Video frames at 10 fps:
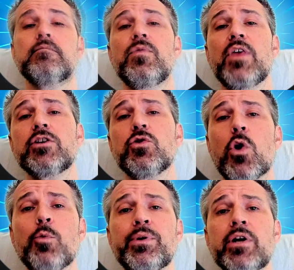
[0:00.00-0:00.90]
Then you
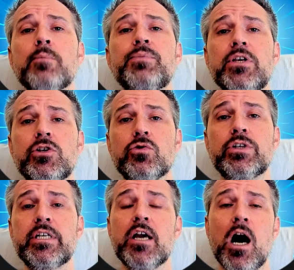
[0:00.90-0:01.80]
open up the
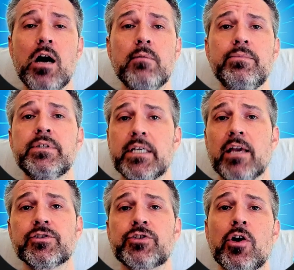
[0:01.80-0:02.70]
Unity Hub to
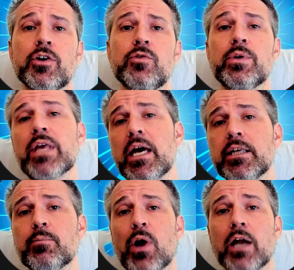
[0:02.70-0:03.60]
get started with
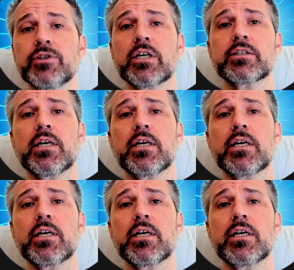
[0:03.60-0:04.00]
any project.